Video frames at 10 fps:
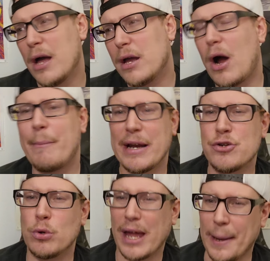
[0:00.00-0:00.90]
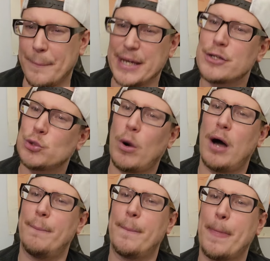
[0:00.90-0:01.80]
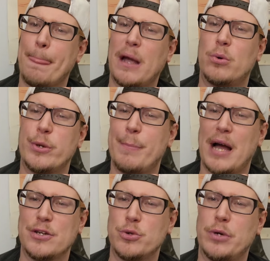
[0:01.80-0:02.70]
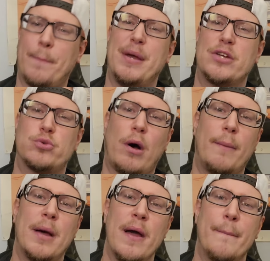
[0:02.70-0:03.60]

You know, I might do like a pick swap. Like, I wouldn't mind doing a pick swap.